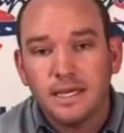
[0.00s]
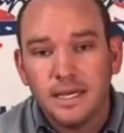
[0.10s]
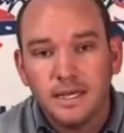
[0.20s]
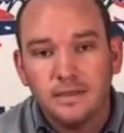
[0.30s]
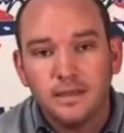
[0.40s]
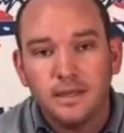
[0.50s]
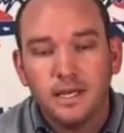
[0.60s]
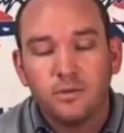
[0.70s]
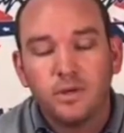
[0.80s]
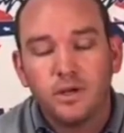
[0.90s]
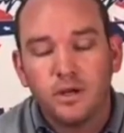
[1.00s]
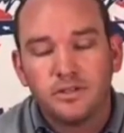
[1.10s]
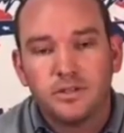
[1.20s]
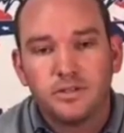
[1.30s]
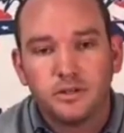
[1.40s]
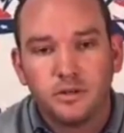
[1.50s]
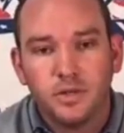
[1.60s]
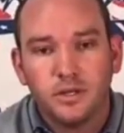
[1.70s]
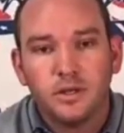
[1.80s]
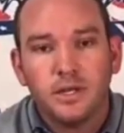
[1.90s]
anything in regards to the
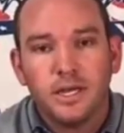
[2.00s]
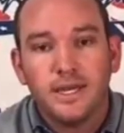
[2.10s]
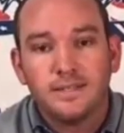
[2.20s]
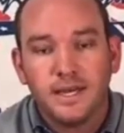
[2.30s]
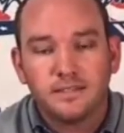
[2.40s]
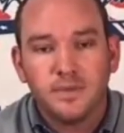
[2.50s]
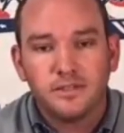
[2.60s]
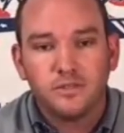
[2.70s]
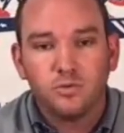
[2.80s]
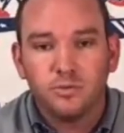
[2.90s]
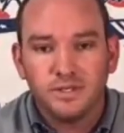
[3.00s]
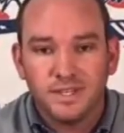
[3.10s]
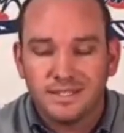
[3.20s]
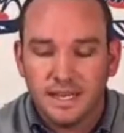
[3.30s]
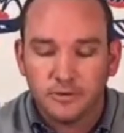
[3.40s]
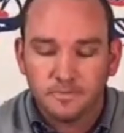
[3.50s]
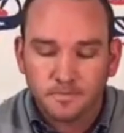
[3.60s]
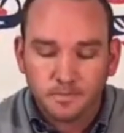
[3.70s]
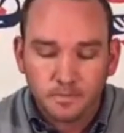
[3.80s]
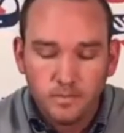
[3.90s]
tournament, a text message will be sent out.
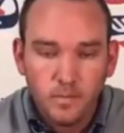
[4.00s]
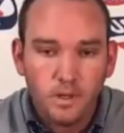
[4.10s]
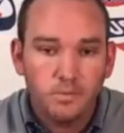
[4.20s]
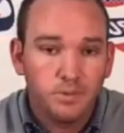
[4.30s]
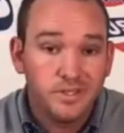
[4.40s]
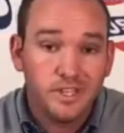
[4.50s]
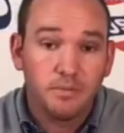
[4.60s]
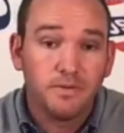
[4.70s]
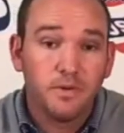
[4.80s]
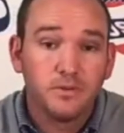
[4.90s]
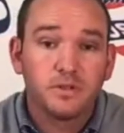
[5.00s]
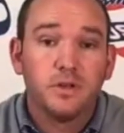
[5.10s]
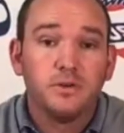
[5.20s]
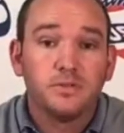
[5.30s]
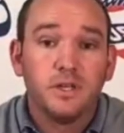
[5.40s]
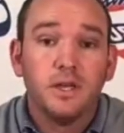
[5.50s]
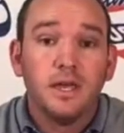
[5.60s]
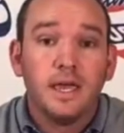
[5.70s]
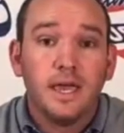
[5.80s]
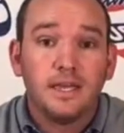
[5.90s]
Please keep your phones close
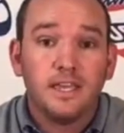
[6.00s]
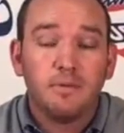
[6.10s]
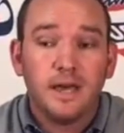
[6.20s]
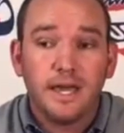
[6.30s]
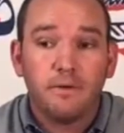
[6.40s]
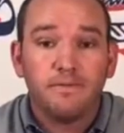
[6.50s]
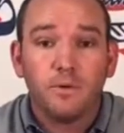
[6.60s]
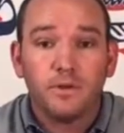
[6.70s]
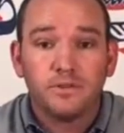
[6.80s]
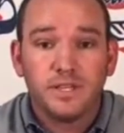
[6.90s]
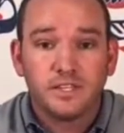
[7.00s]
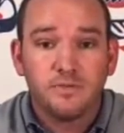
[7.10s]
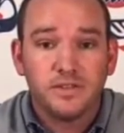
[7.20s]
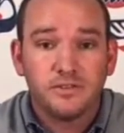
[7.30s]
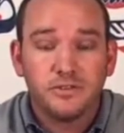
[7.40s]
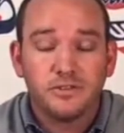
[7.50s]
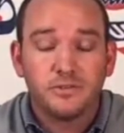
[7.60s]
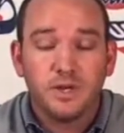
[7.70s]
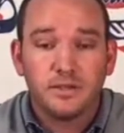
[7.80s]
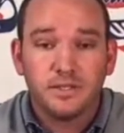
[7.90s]
and keep an eye out for those text messages
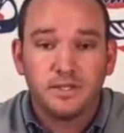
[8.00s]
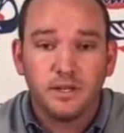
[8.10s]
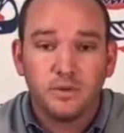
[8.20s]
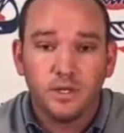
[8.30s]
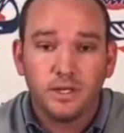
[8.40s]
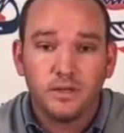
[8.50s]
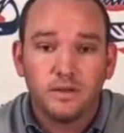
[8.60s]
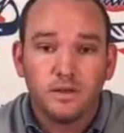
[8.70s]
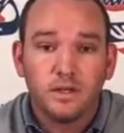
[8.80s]
throughout the entire weekend.